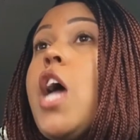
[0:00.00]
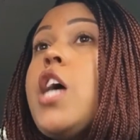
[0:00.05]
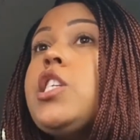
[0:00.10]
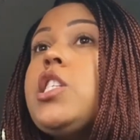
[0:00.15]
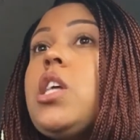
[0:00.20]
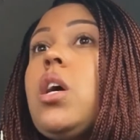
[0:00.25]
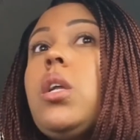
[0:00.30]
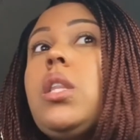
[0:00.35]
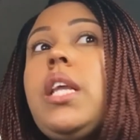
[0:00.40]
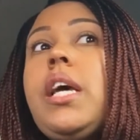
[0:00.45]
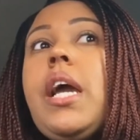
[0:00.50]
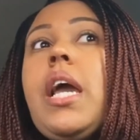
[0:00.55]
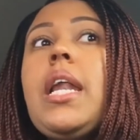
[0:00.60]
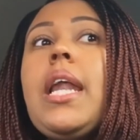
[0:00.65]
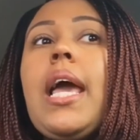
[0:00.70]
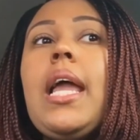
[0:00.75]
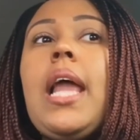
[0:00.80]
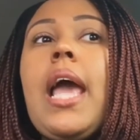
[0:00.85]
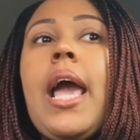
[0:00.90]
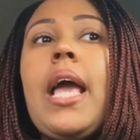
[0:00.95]
So looking
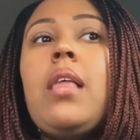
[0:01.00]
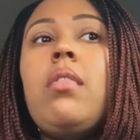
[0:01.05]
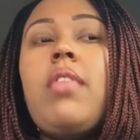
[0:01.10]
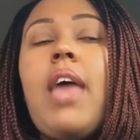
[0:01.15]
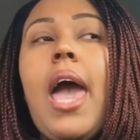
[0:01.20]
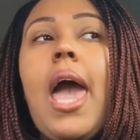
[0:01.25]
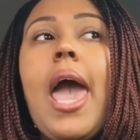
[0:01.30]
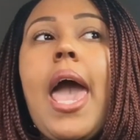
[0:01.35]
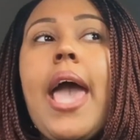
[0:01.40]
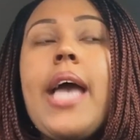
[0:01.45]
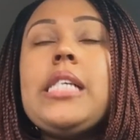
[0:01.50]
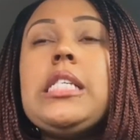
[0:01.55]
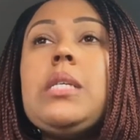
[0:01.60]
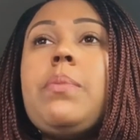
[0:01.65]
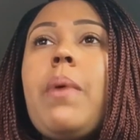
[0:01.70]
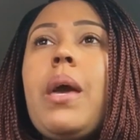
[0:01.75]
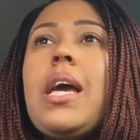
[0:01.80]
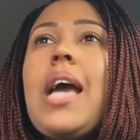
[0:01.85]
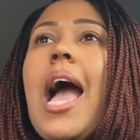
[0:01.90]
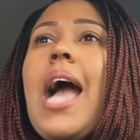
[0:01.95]
at it in that
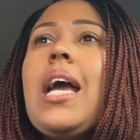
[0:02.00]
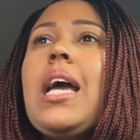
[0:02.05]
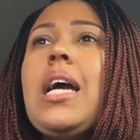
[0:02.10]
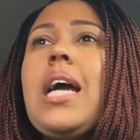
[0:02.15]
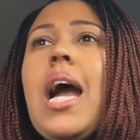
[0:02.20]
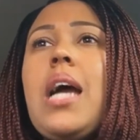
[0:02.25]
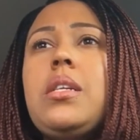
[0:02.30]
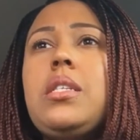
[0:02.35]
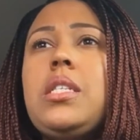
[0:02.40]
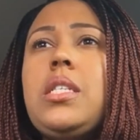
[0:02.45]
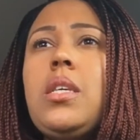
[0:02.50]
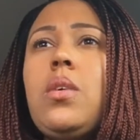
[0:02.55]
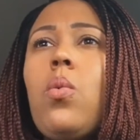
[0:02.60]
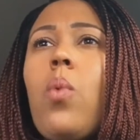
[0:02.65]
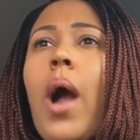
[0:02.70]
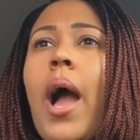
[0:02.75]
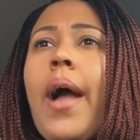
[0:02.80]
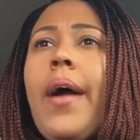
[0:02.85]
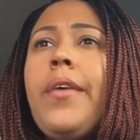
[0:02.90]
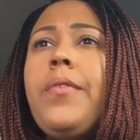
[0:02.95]
aspect, I could kind of see
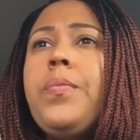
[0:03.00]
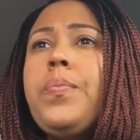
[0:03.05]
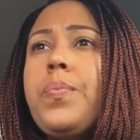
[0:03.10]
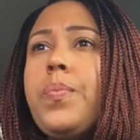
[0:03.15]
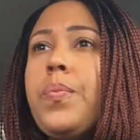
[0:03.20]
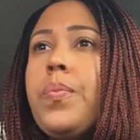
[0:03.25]
why